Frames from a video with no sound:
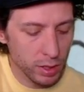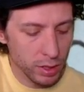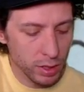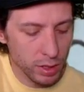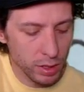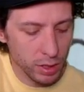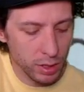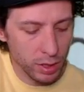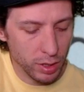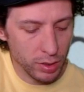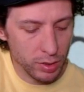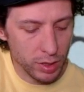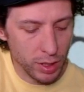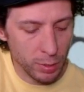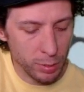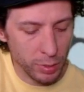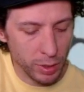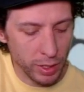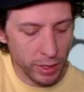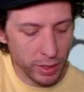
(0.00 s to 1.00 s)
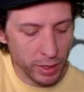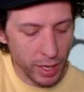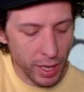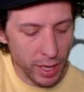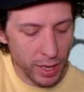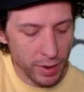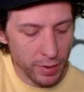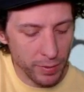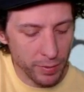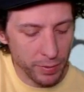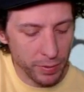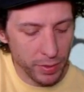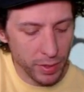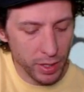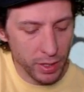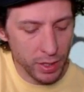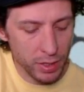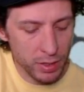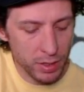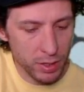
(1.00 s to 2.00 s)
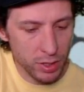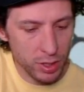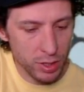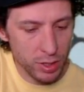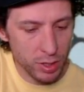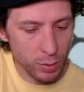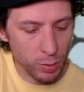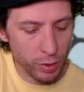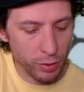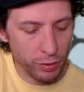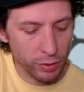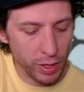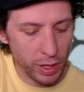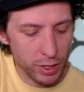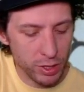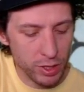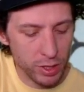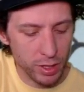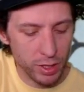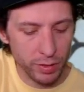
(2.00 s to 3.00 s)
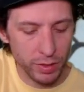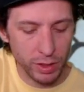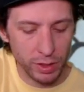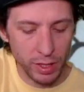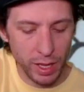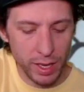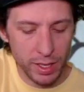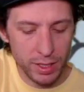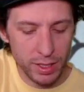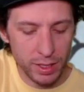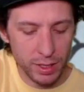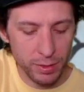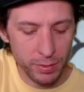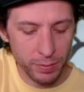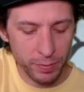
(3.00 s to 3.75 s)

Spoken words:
and it goes up like that. And this is just the reflection of the light.